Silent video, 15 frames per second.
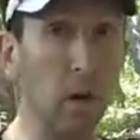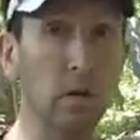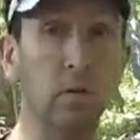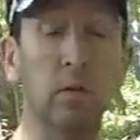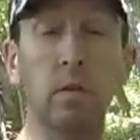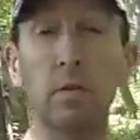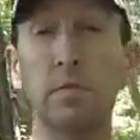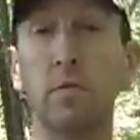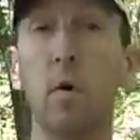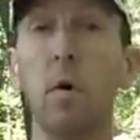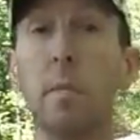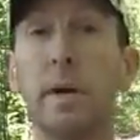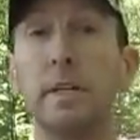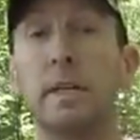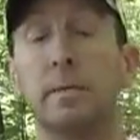So there's
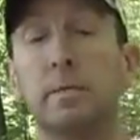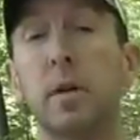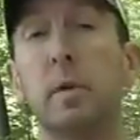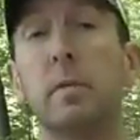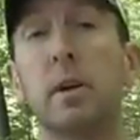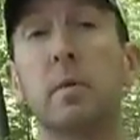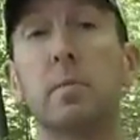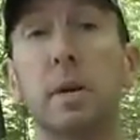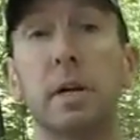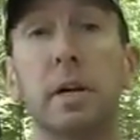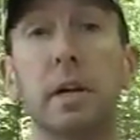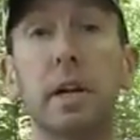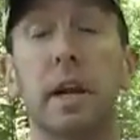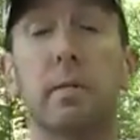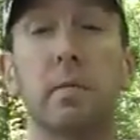4 main tips that I'm going to bring
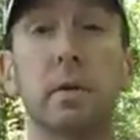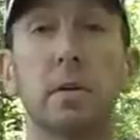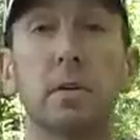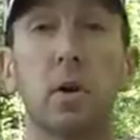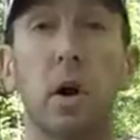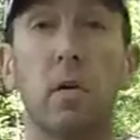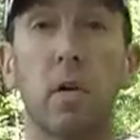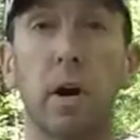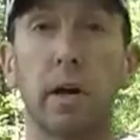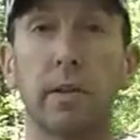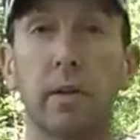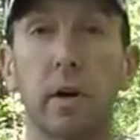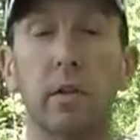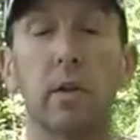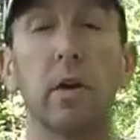you today when you're trail
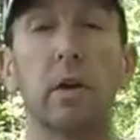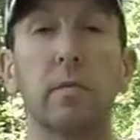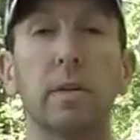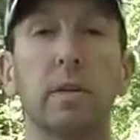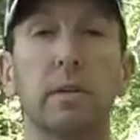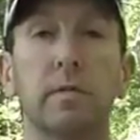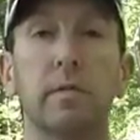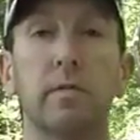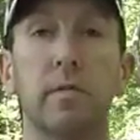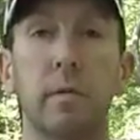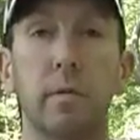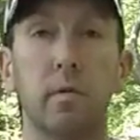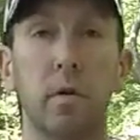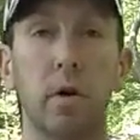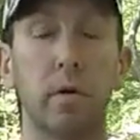running. They're a little bit different from
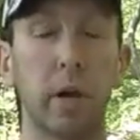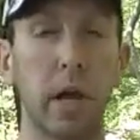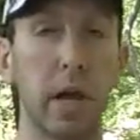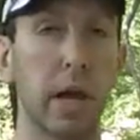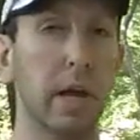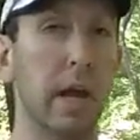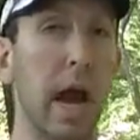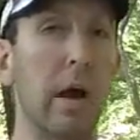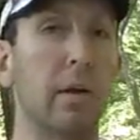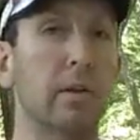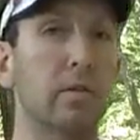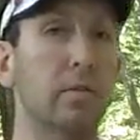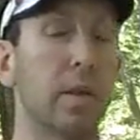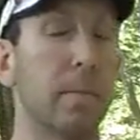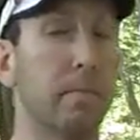the road and how to
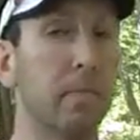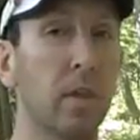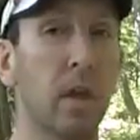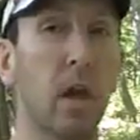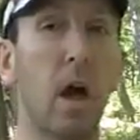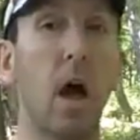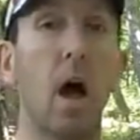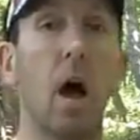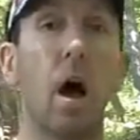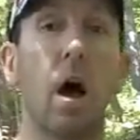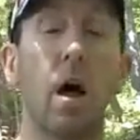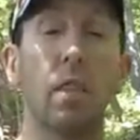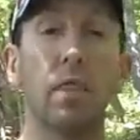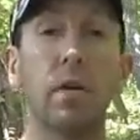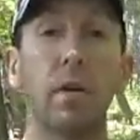do them.
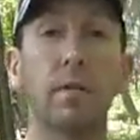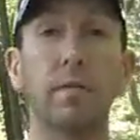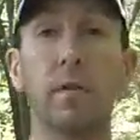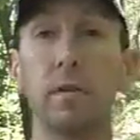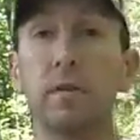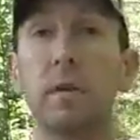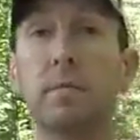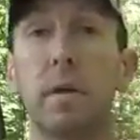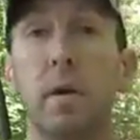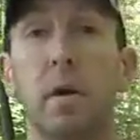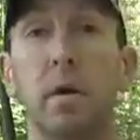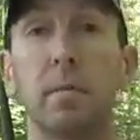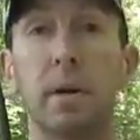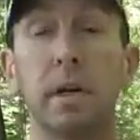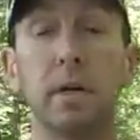The first tip that I
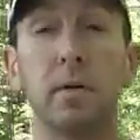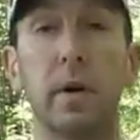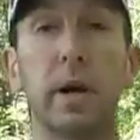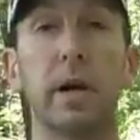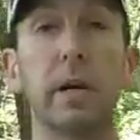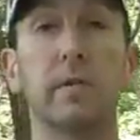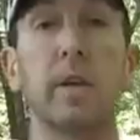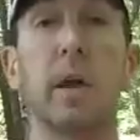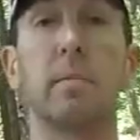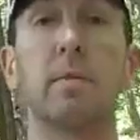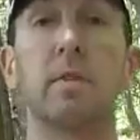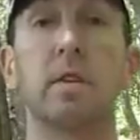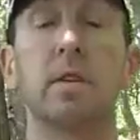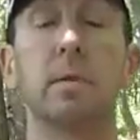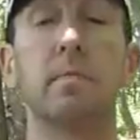want to bring you is head
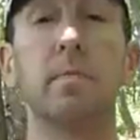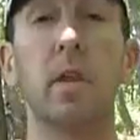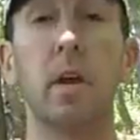position.